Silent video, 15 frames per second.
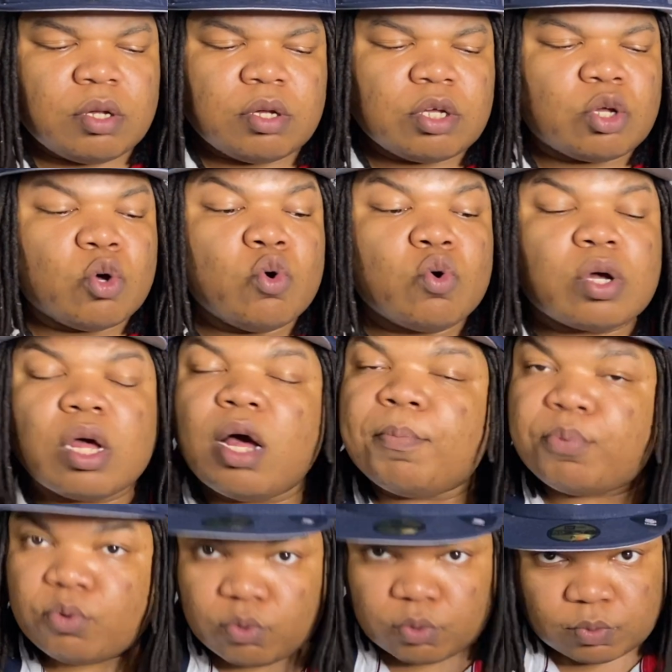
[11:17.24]
Cool
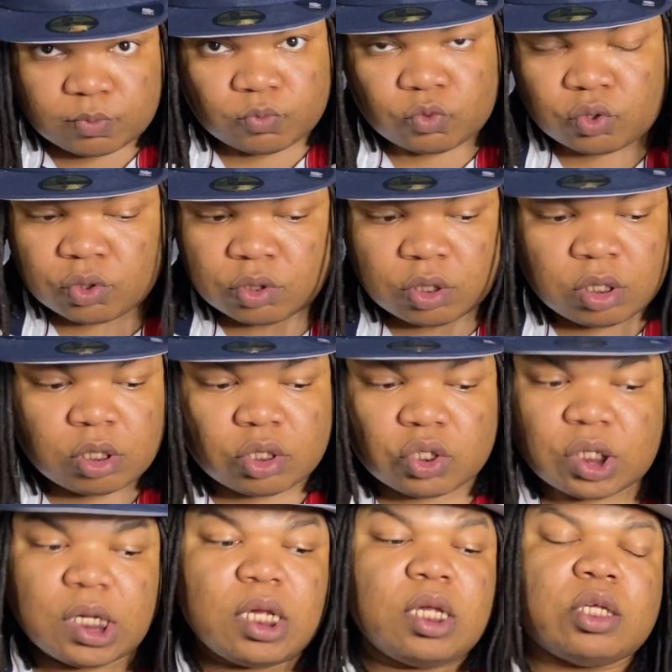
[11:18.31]
couple.
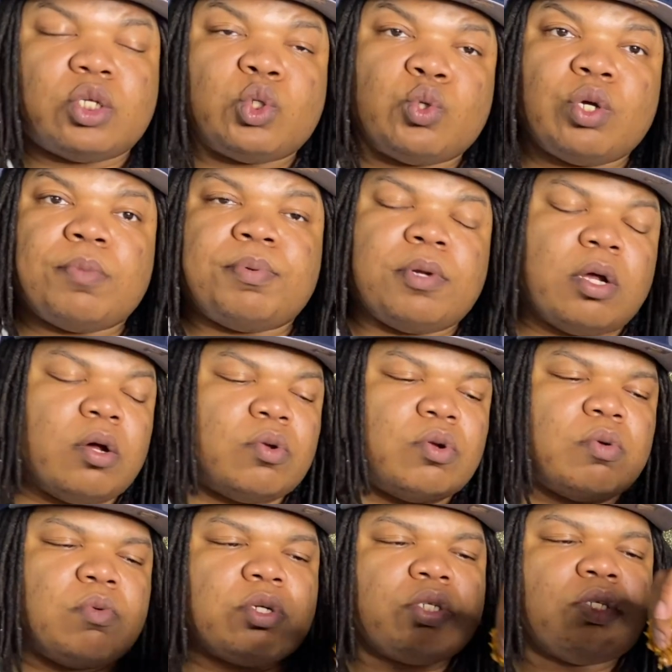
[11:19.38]
Jazz tripping. I don't know
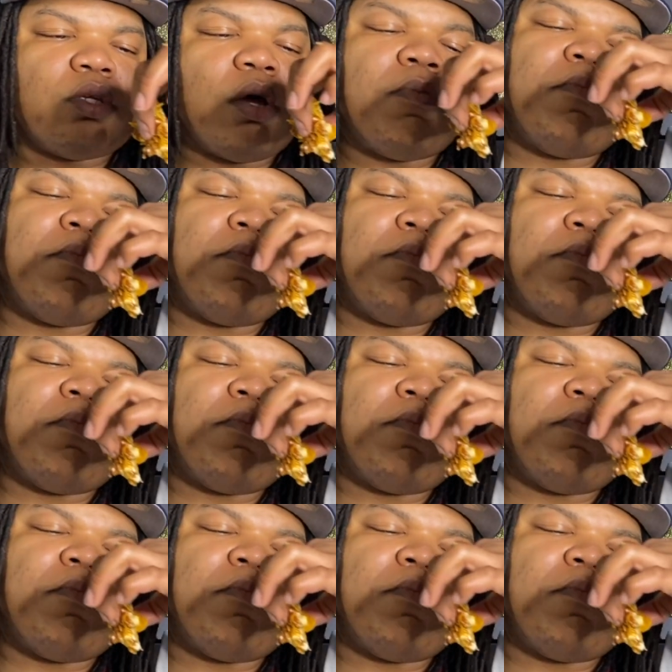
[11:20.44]
what you're talking